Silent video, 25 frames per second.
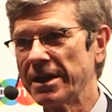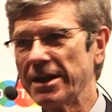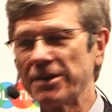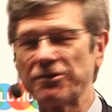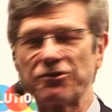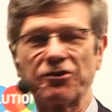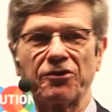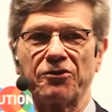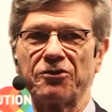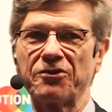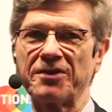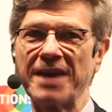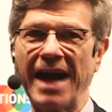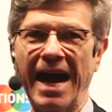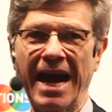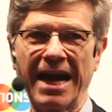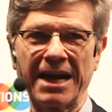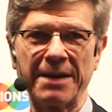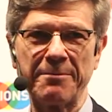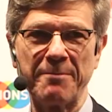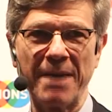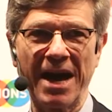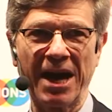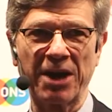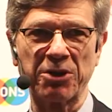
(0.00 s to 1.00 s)
This is
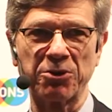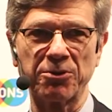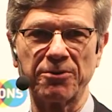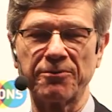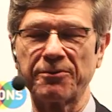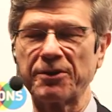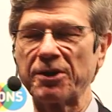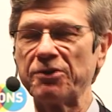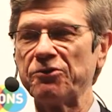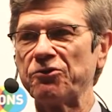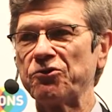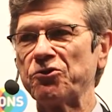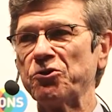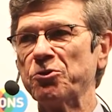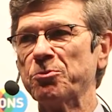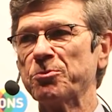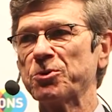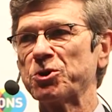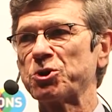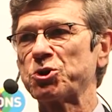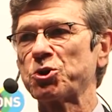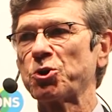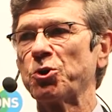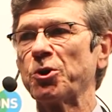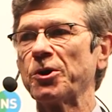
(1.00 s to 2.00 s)
not a matter of
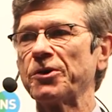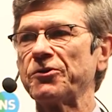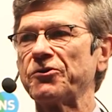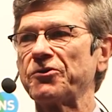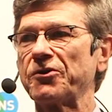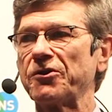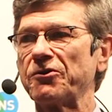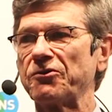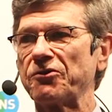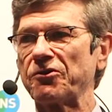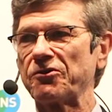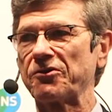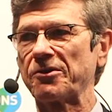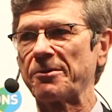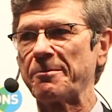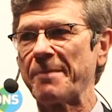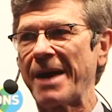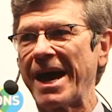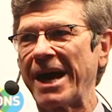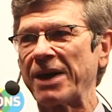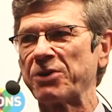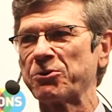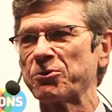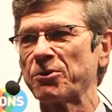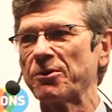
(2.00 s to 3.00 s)
consumer choice. This is a
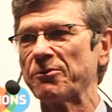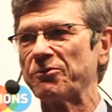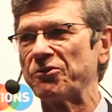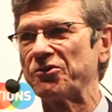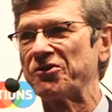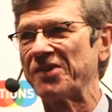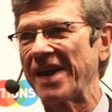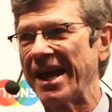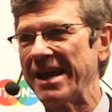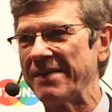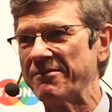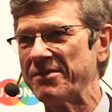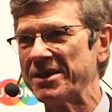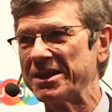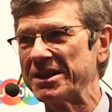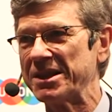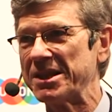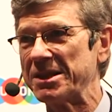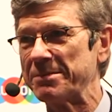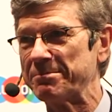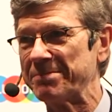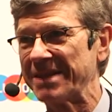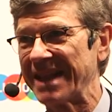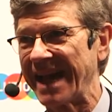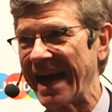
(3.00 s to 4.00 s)
matter of
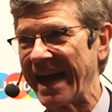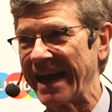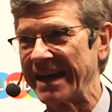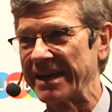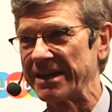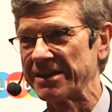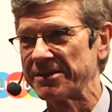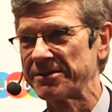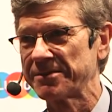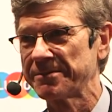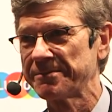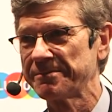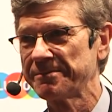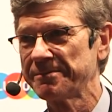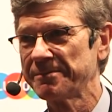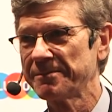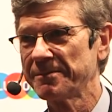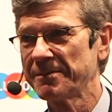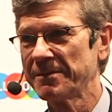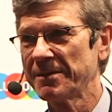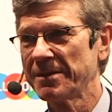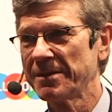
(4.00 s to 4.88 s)
saving the planet.